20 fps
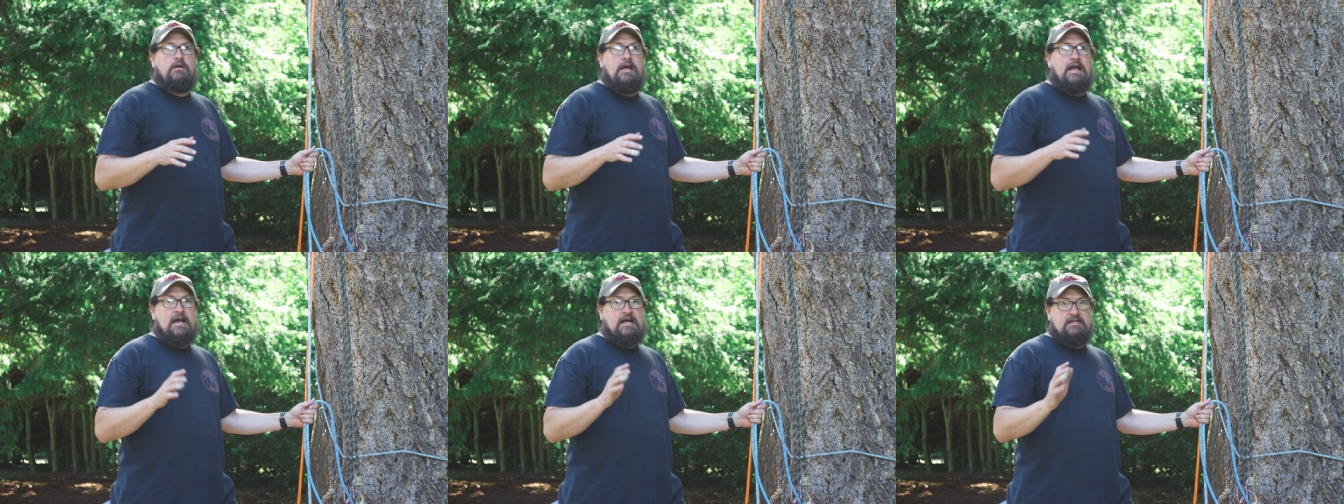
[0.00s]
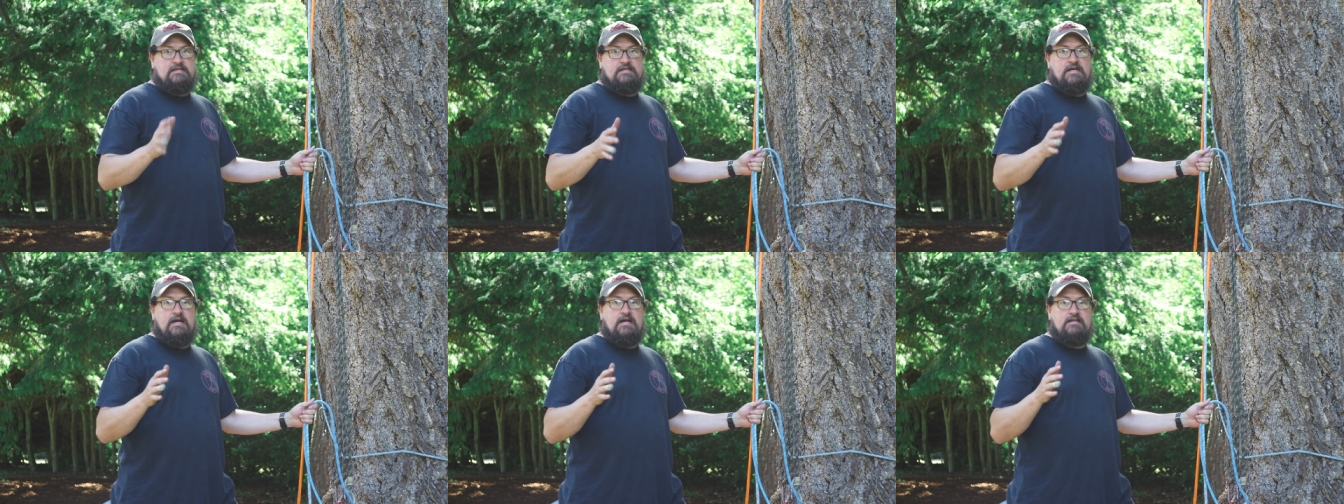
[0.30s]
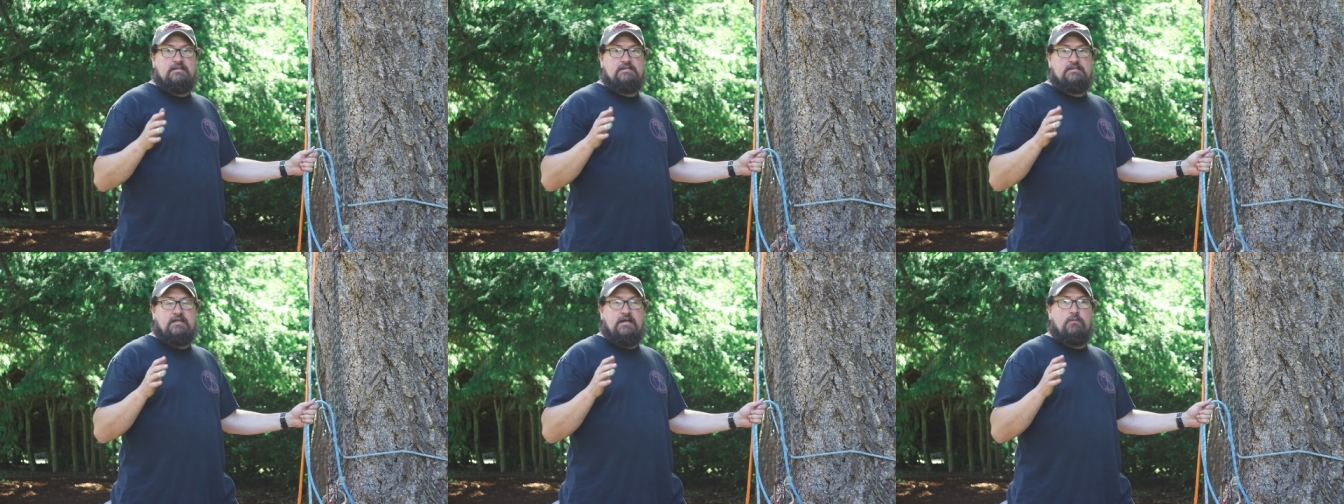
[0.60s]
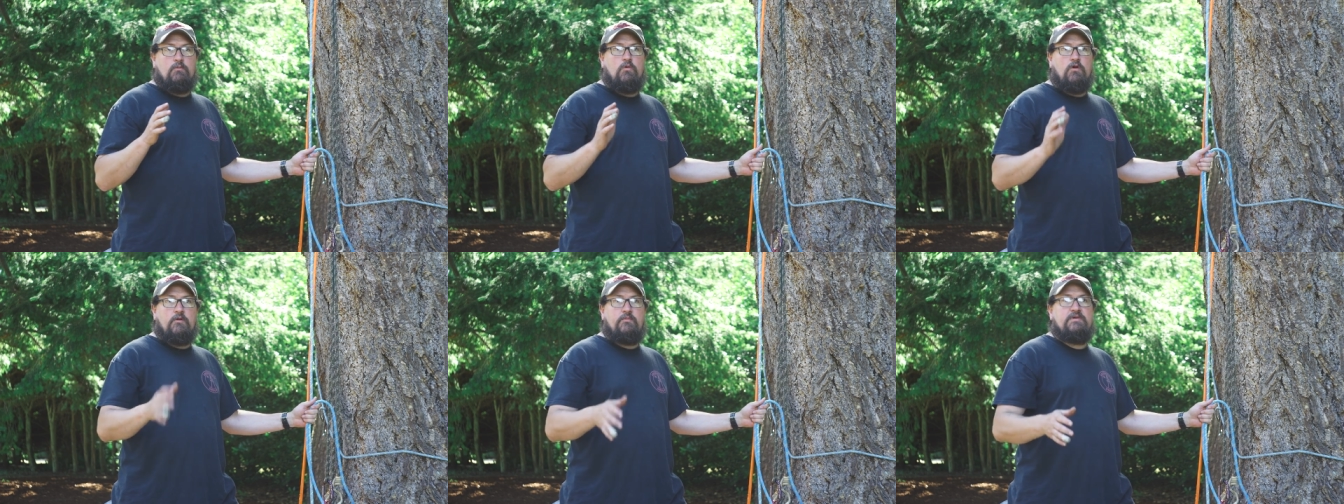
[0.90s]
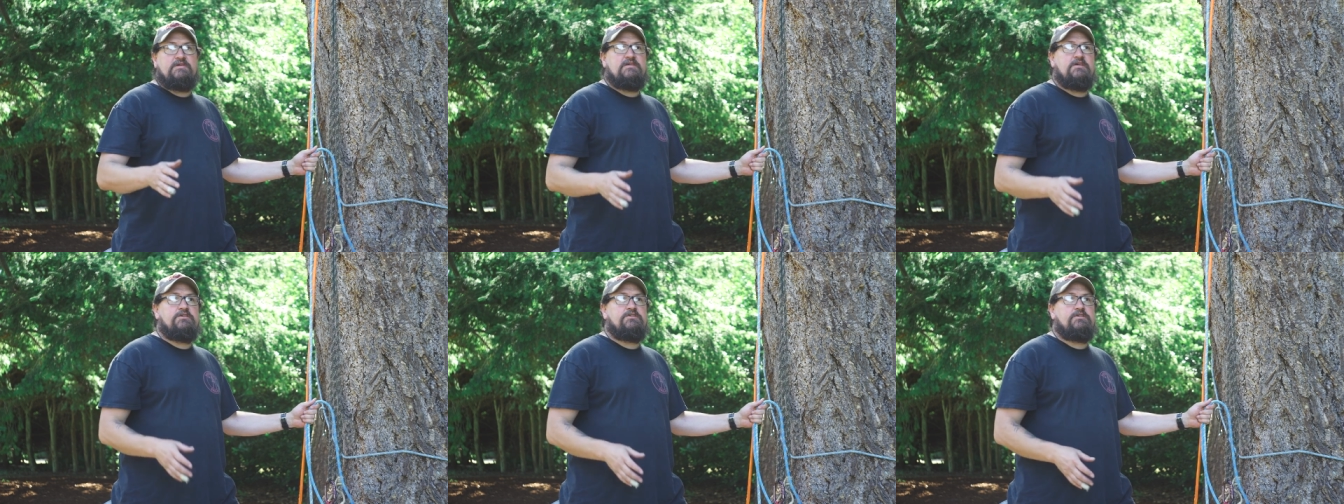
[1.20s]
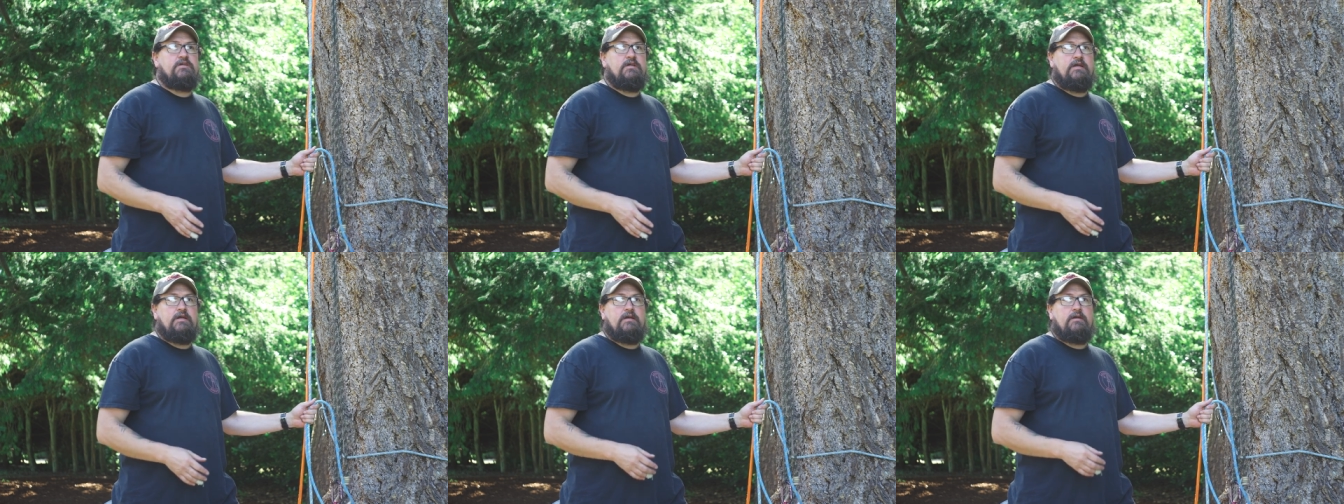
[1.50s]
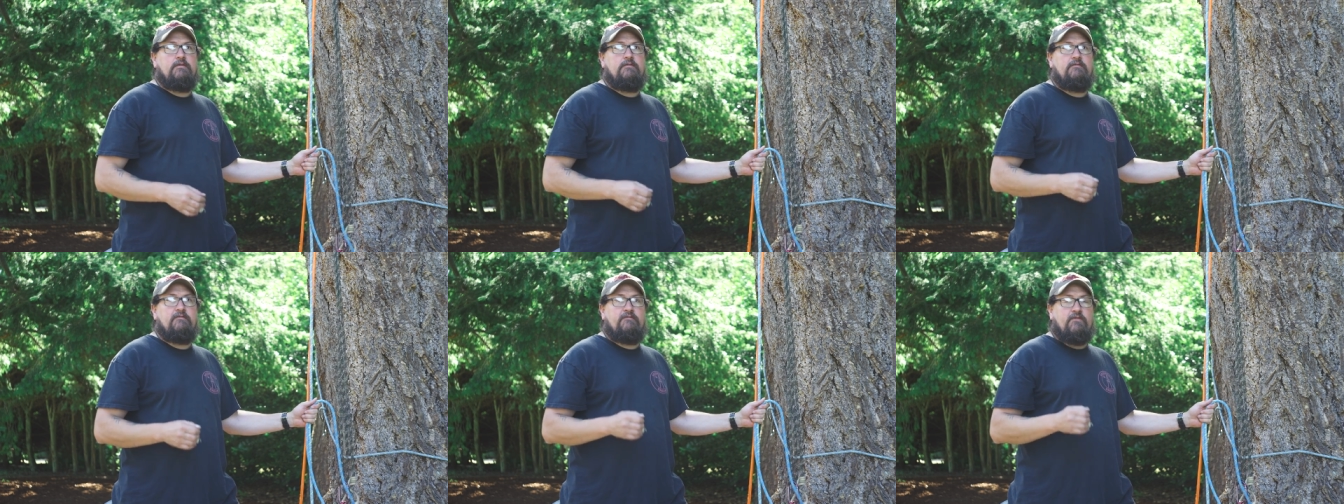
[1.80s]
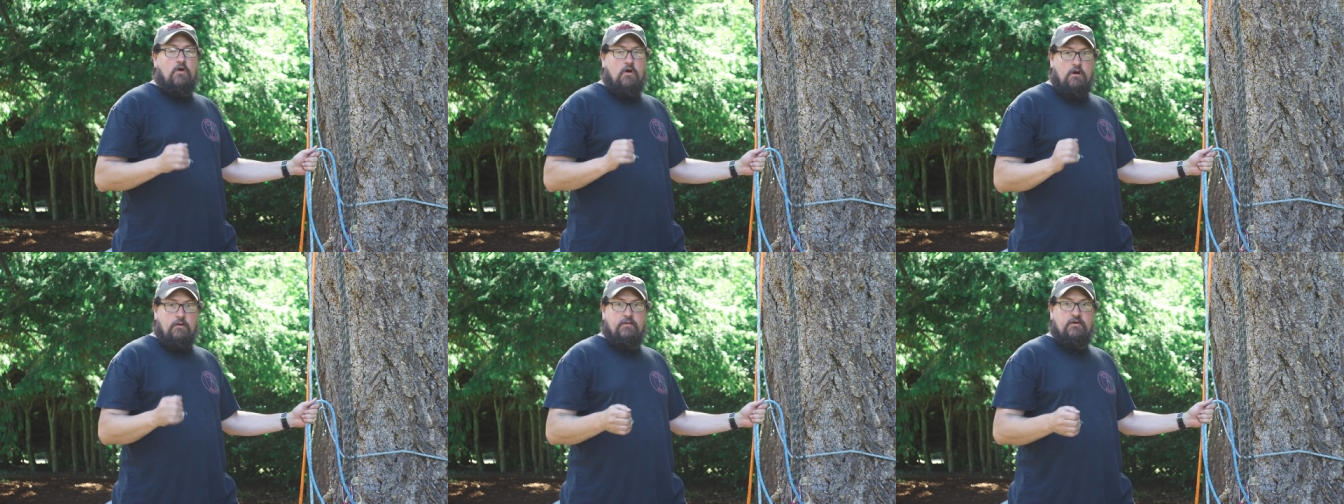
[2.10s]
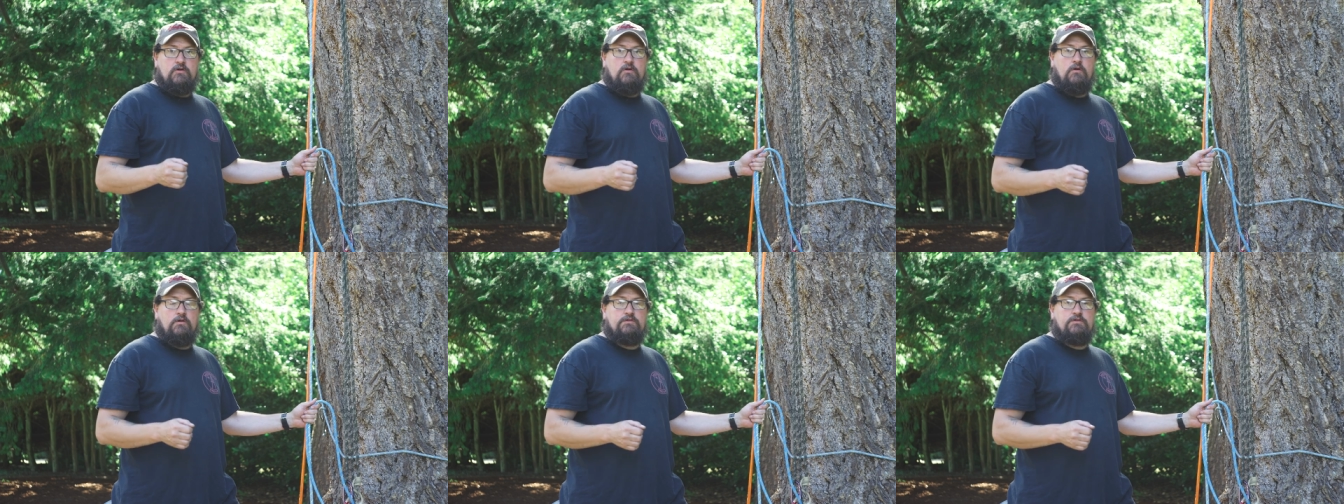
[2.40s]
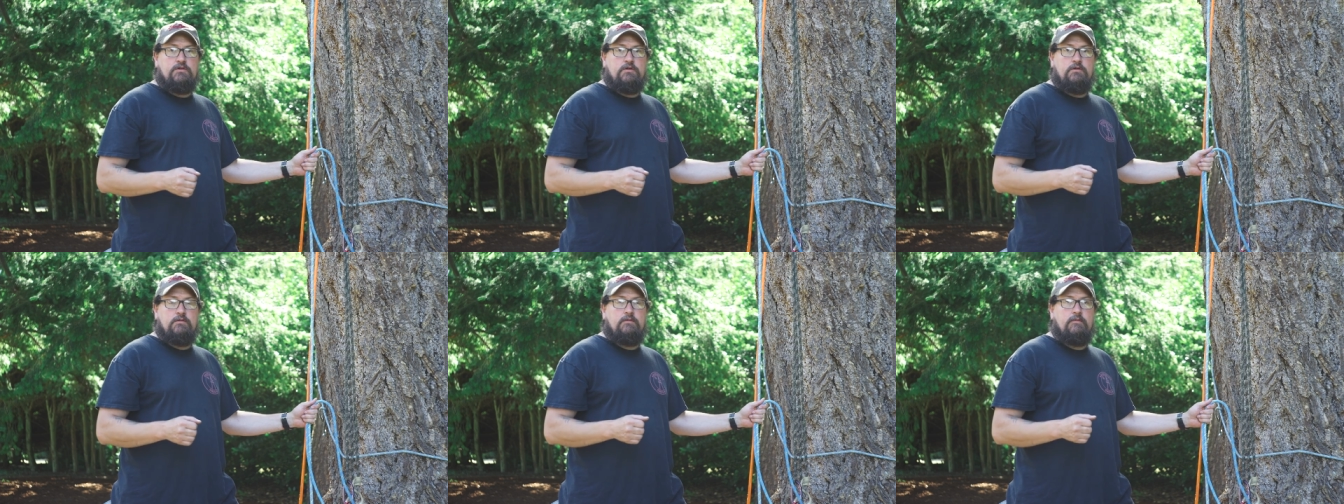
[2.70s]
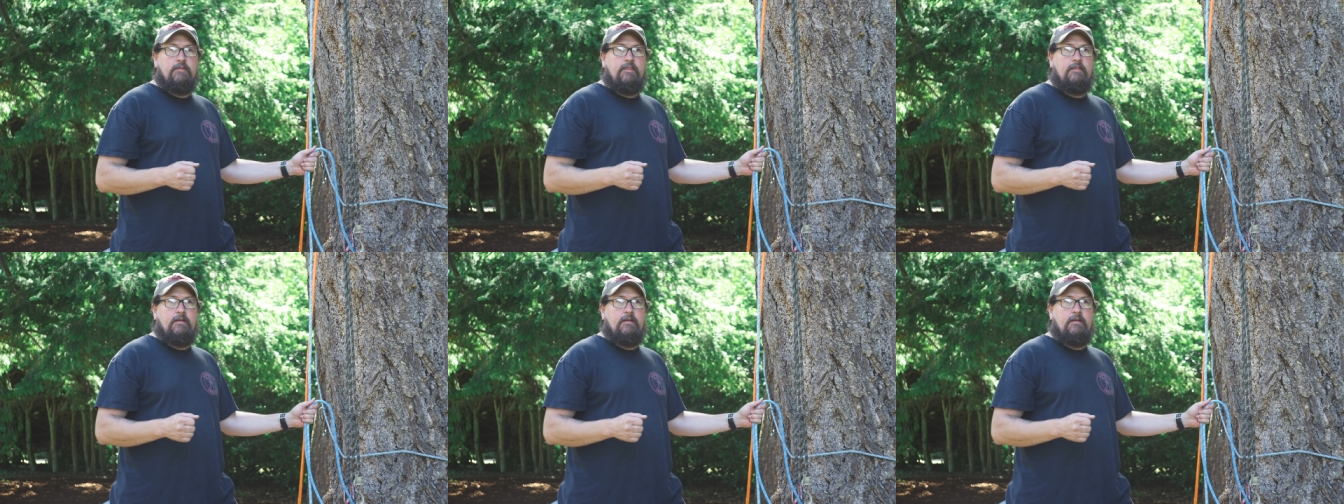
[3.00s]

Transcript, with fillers: access and work positioning for arboriculture.